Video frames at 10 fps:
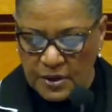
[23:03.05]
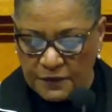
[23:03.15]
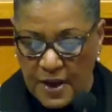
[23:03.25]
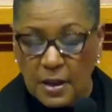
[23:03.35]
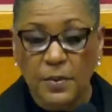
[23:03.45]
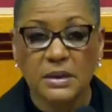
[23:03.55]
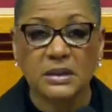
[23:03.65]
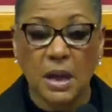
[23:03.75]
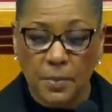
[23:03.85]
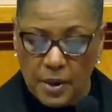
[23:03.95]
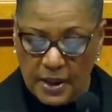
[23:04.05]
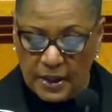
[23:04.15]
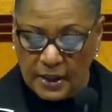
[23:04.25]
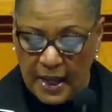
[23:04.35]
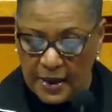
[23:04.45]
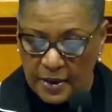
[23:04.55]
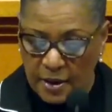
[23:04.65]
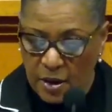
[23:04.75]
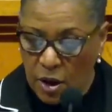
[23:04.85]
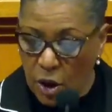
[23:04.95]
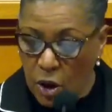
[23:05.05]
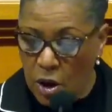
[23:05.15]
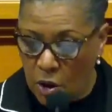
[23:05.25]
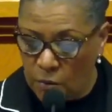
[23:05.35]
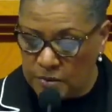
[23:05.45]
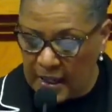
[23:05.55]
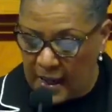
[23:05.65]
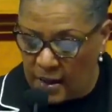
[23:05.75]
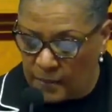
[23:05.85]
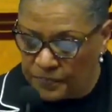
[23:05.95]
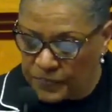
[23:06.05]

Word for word: the following summer in Atlanta, her hometown.